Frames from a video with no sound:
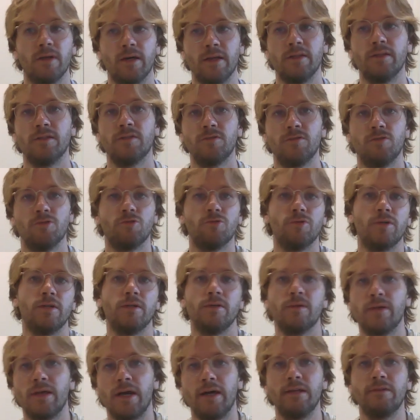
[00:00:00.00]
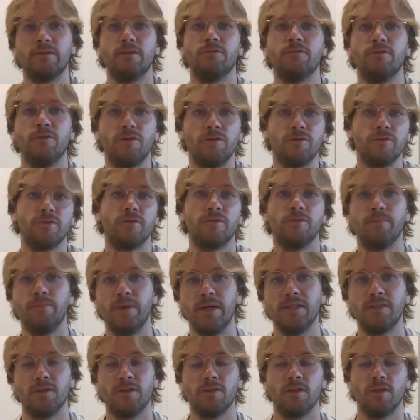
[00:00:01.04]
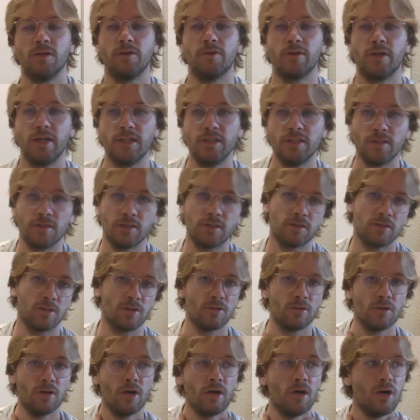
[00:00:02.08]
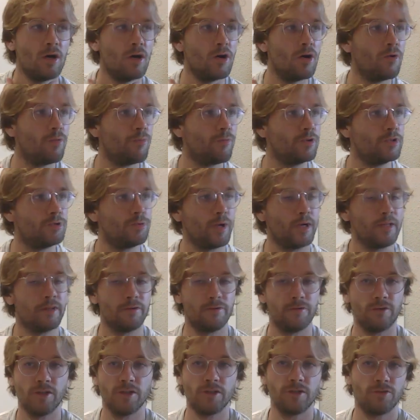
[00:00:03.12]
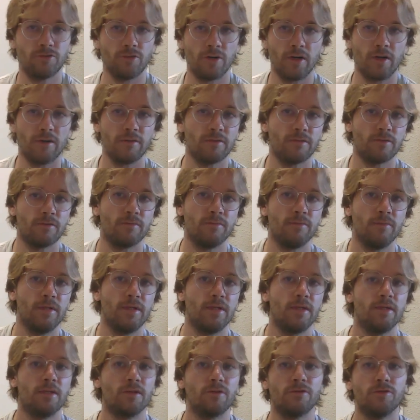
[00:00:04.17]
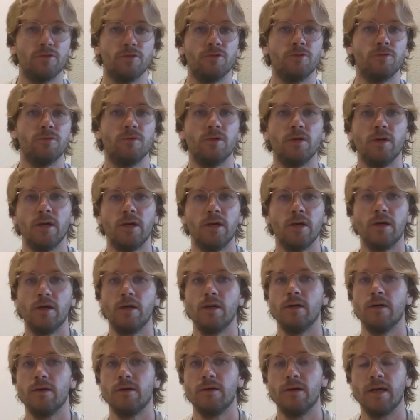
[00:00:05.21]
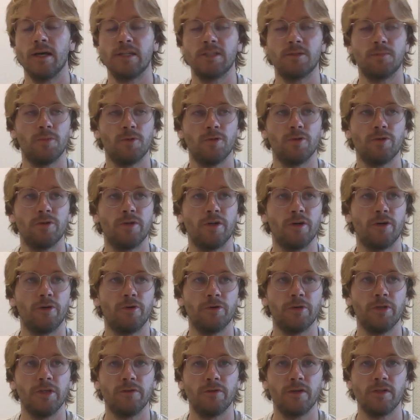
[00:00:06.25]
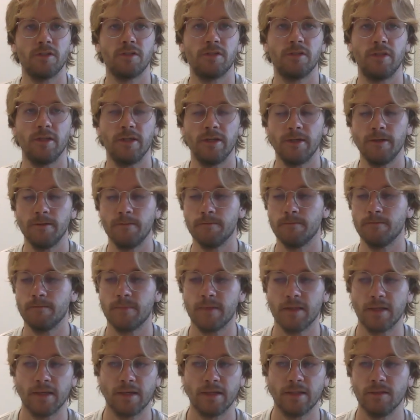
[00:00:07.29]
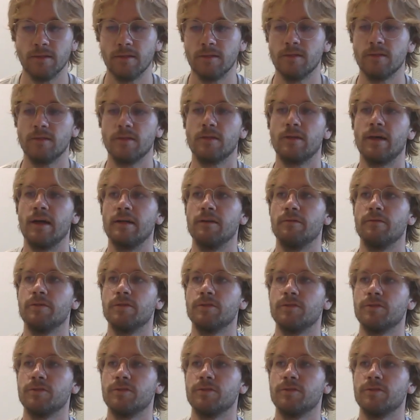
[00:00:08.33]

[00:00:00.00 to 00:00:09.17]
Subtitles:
the story kind of evolved based on the location. So once we had the first draft, me and the crew explored the whole university and kind of